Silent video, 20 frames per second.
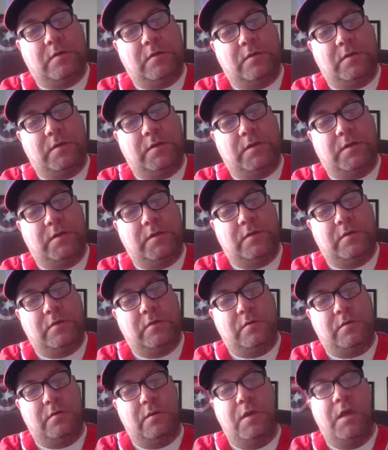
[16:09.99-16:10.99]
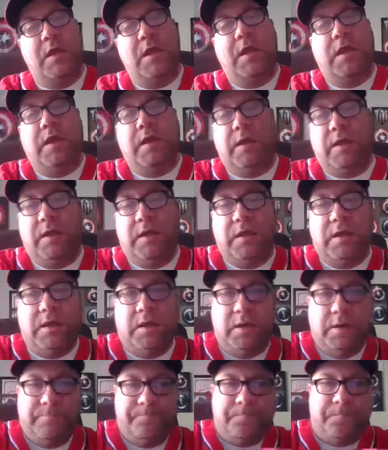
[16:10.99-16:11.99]
Okay?
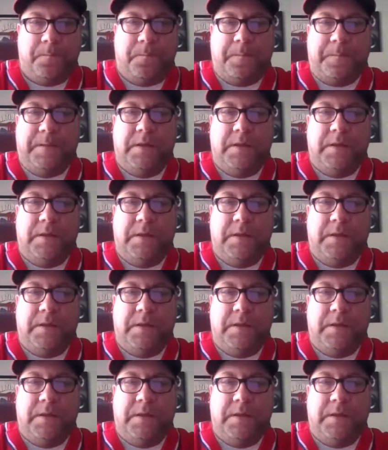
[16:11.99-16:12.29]
And,